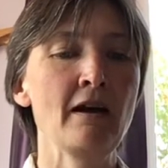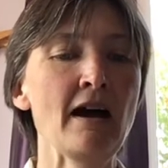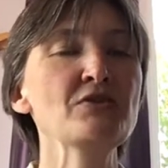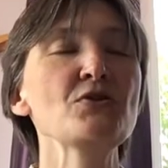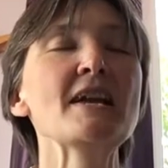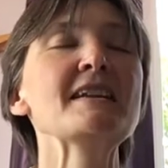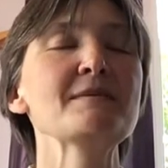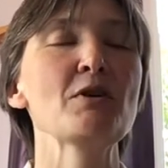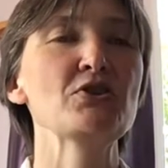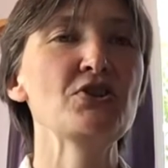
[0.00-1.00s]
And Trin is
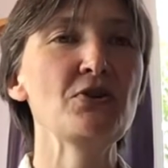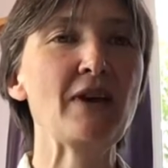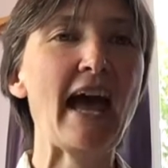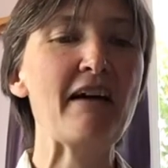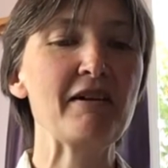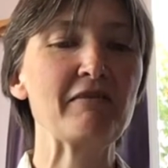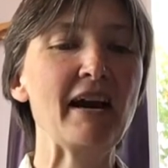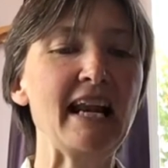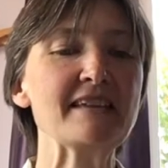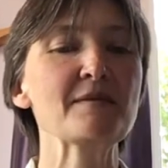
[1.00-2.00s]
much too caring,
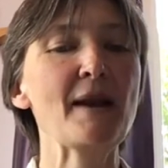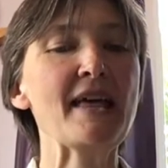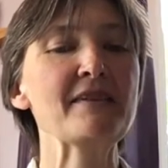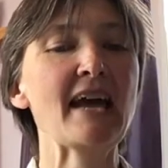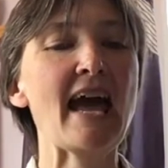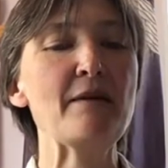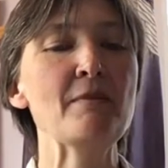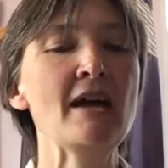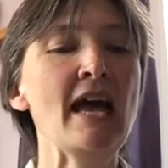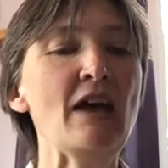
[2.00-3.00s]
really, to play the game.
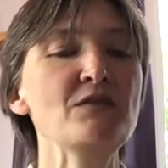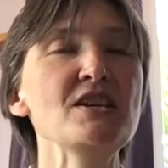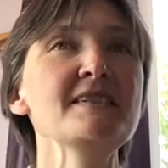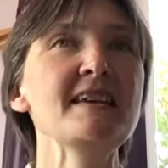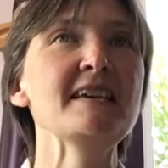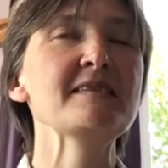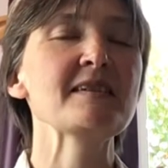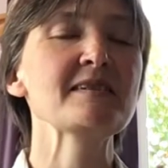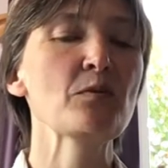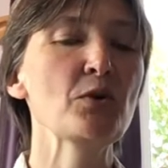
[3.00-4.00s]
If she sees
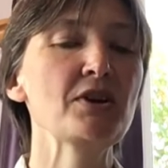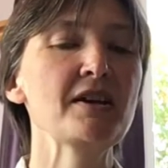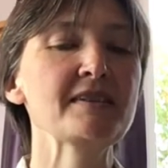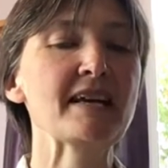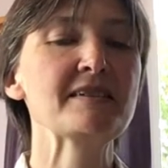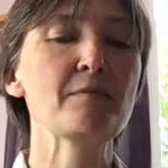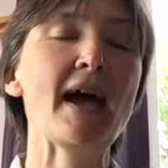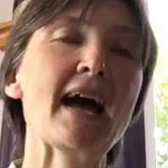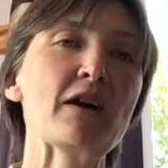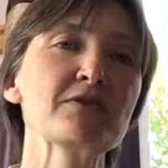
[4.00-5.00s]
that someone has had to
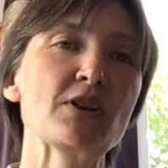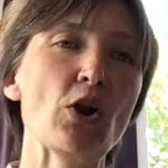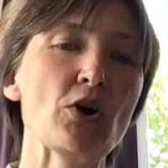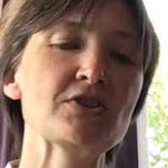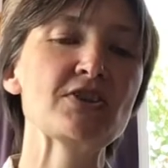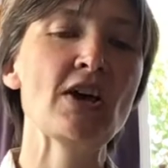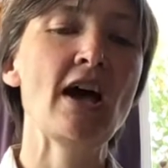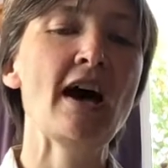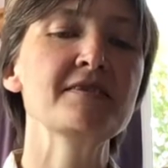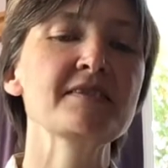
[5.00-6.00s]
pay out a lot
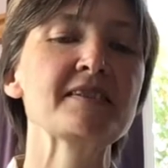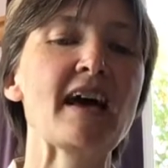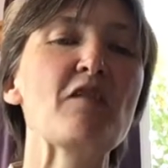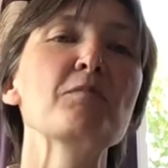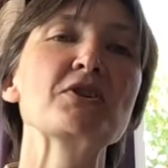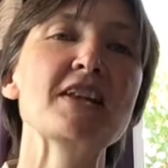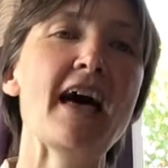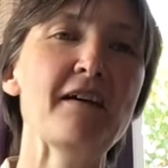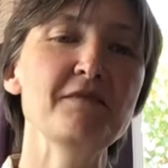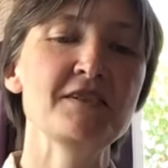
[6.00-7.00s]
and doesn't have much
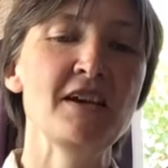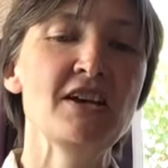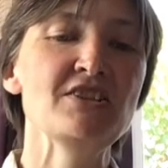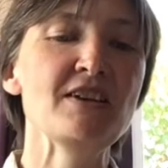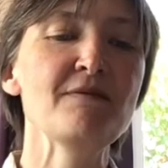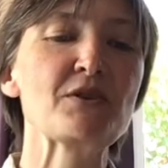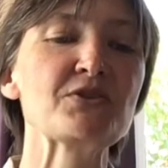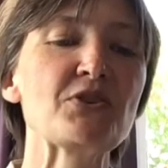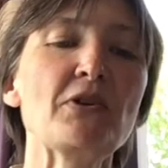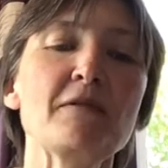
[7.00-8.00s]
left, she feels
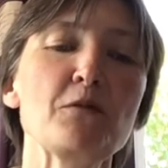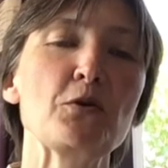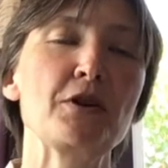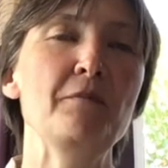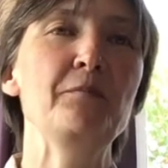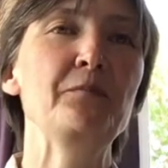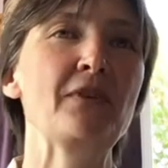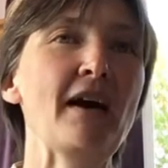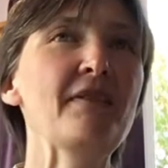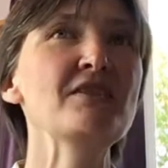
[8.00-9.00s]
sorry for them,
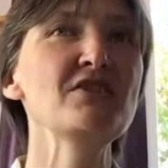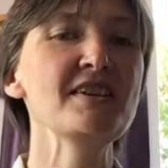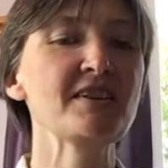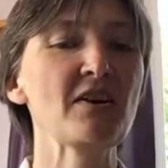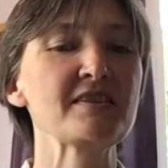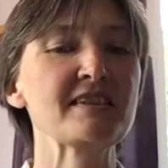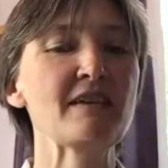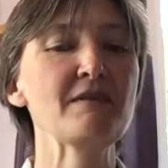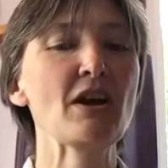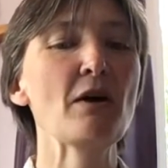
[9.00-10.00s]
and then she starts
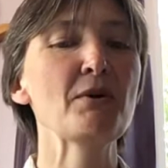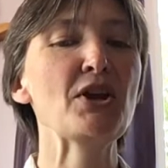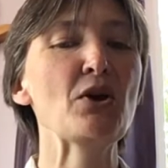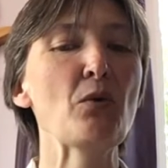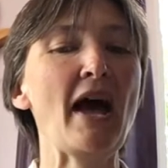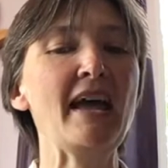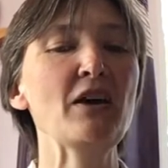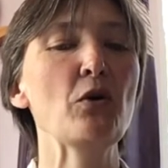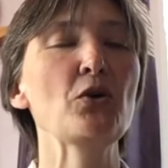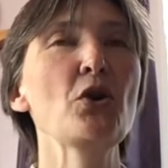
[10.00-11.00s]
giving her money away
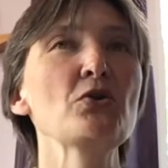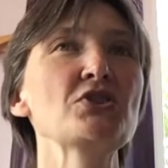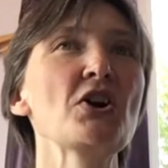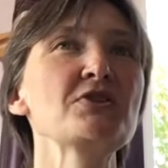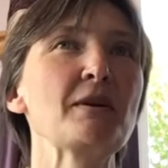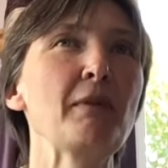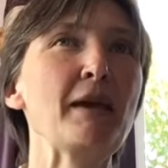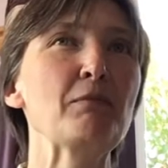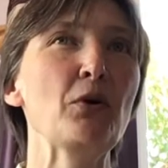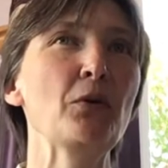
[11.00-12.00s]
or not charging
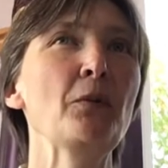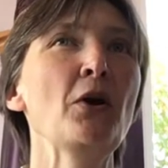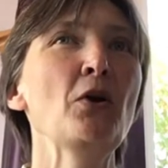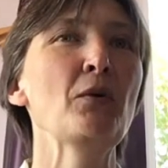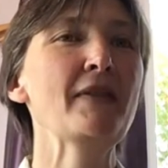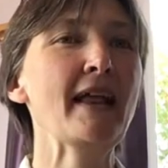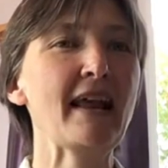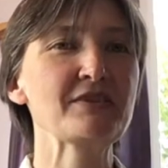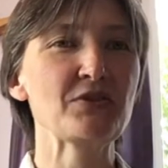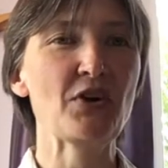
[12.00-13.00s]
people when they
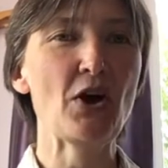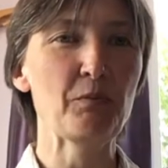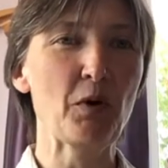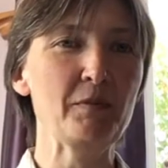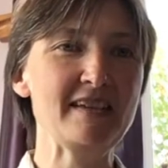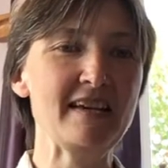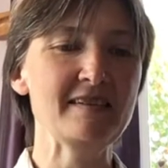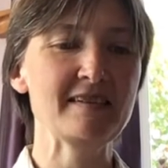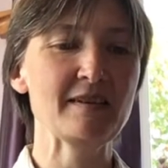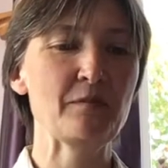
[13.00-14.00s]
land on her
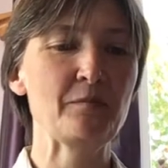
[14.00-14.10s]
properties.